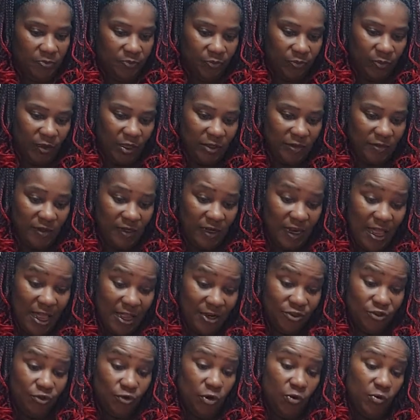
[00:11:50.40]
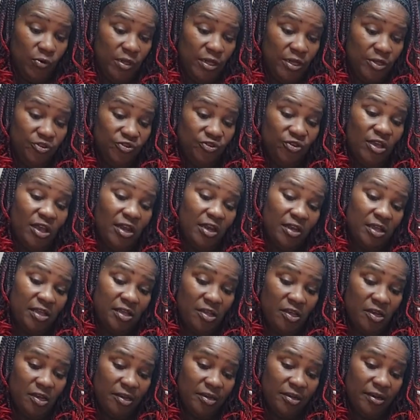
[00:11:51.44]
cilantro is. You got to
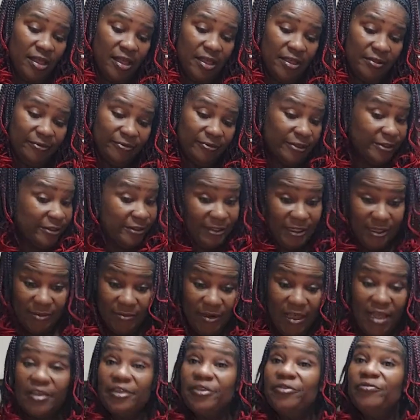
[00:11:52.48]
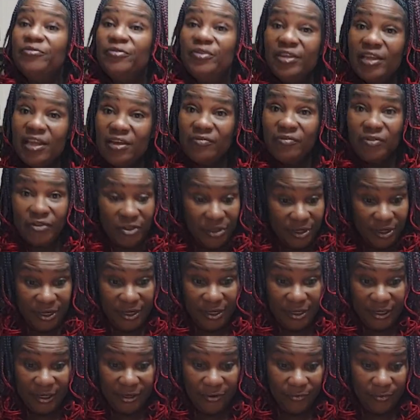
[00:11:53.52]
cut it like, it seems like you never
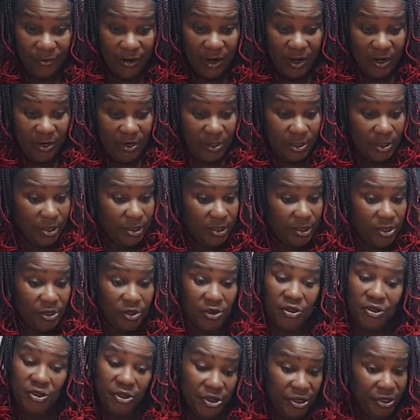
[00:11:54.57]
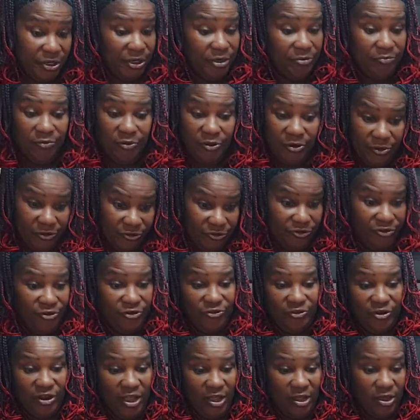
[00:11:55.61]
cutting it, right? You're cutting it, but it's
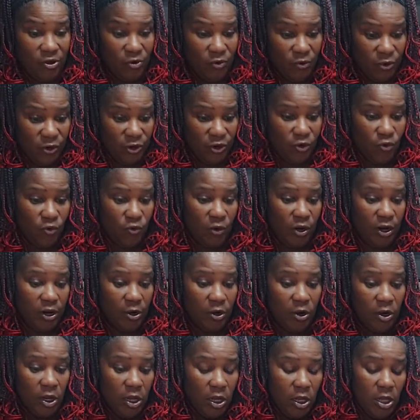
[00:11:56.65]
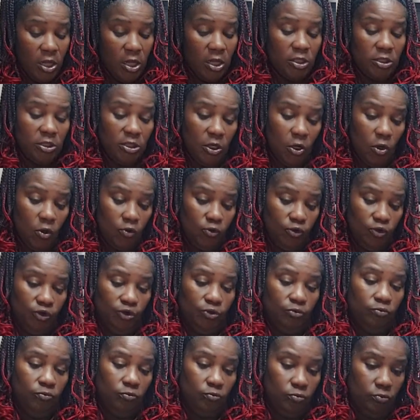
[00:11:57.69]
just not going nowhere. So
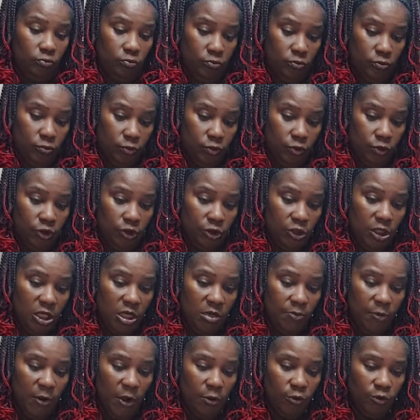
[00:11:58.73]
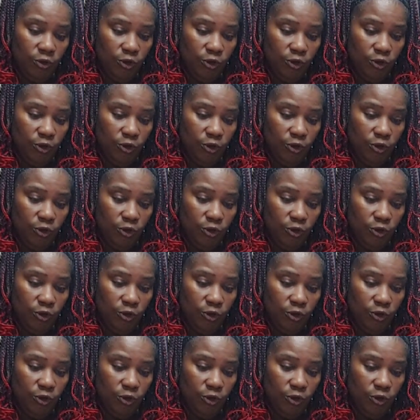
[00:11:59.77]
just keep on